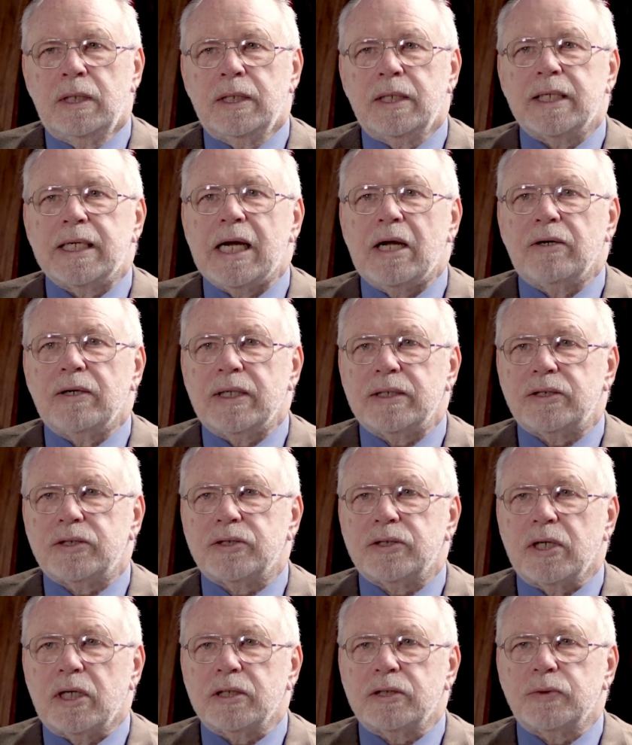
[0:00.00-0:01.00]
Now let's
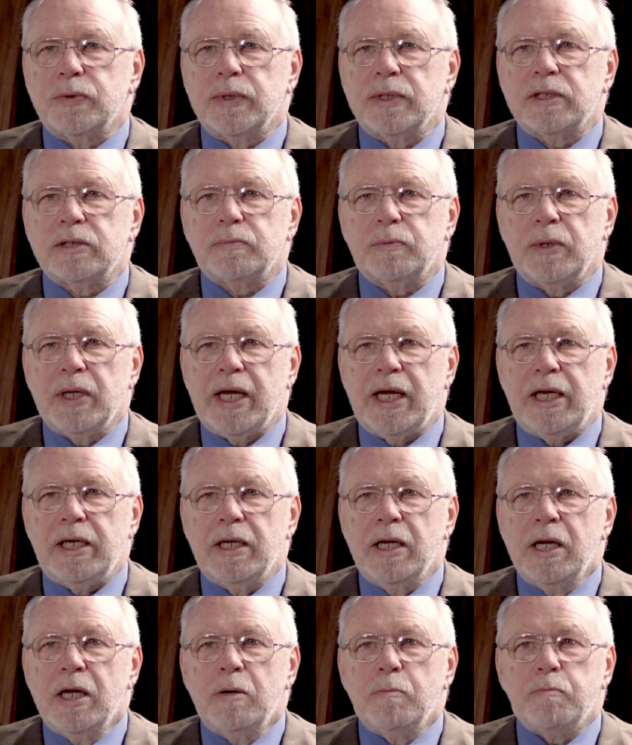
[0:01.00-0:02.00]
start to explain
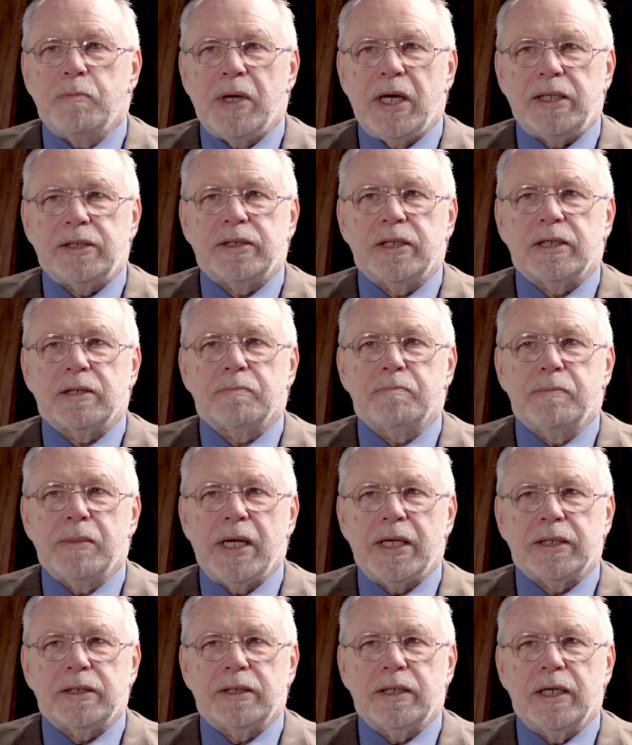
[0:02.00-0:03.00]
basic
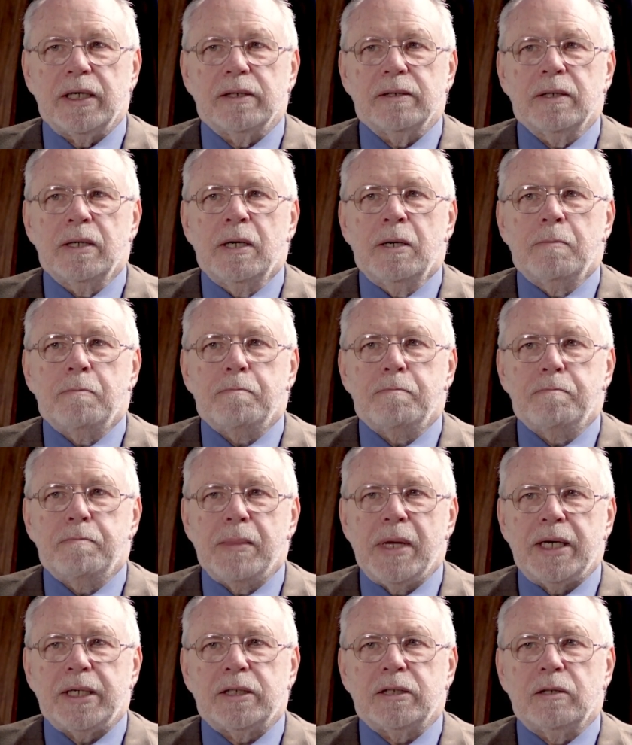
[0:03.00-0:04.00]
Medicare
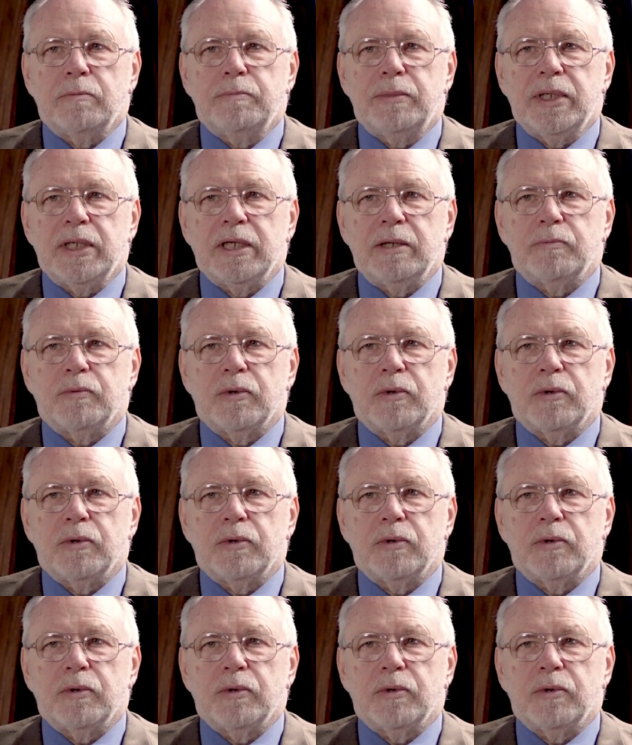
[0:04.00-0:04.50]
medical billing